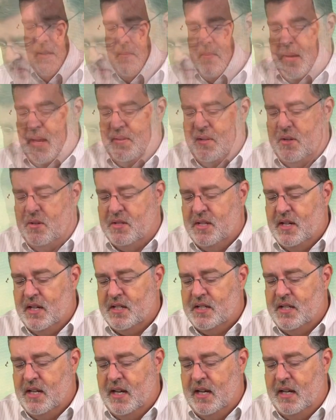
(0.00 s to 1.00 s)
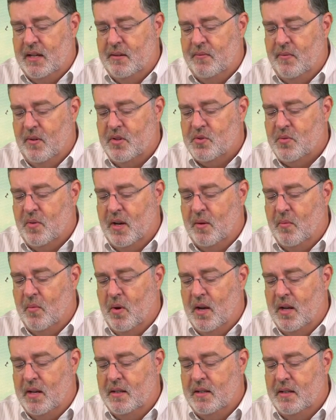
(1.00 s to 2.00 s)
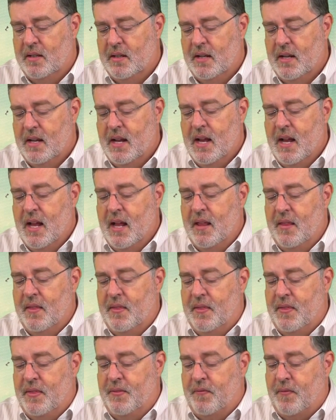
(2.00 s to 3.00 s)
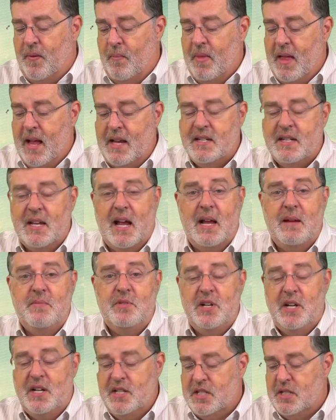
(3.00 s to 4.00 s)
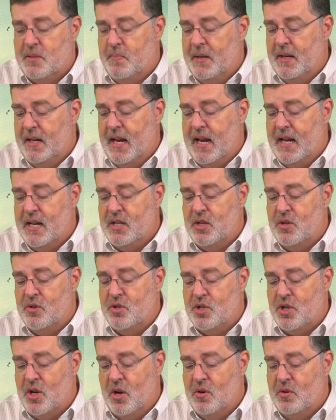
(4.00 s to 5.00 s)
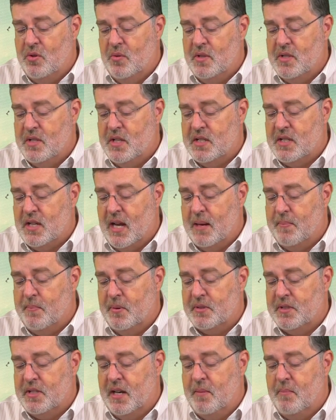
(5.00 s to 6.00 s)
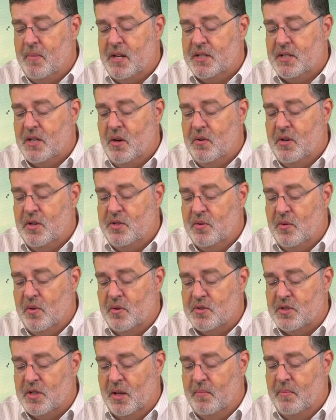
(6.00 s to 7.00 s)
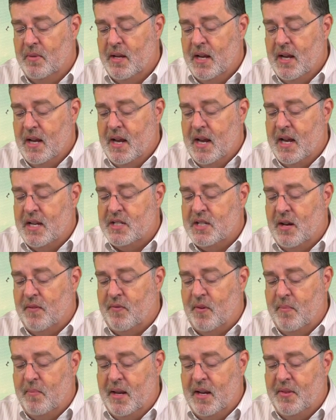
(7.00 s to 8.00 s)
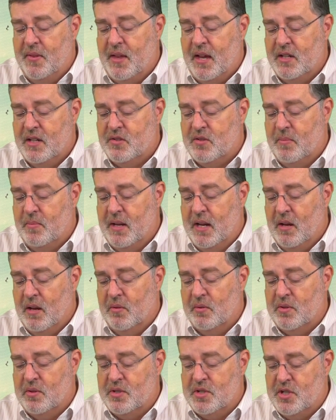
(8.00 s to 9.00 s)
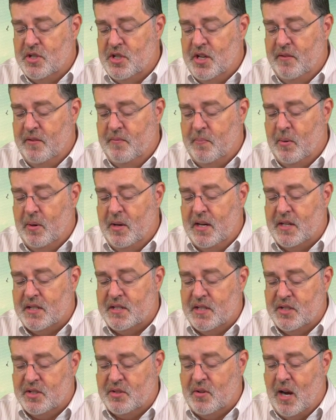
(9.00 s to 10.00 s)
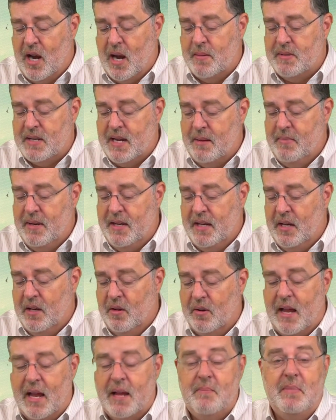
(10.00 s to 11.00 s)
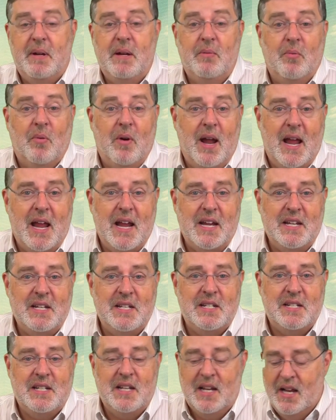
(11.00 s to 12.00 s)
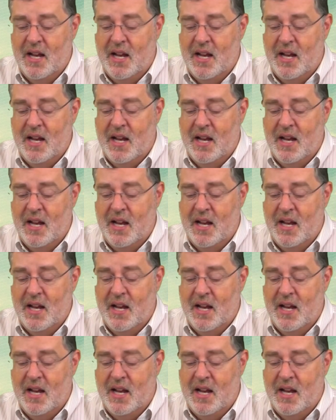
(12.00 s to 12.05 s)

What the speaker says: Matthew 16, verse 21. From that time, Jesus began to show to his disciples that he must go to Jerusalem and suffer many things from the elders and chief priests and scribes and be killed and be raised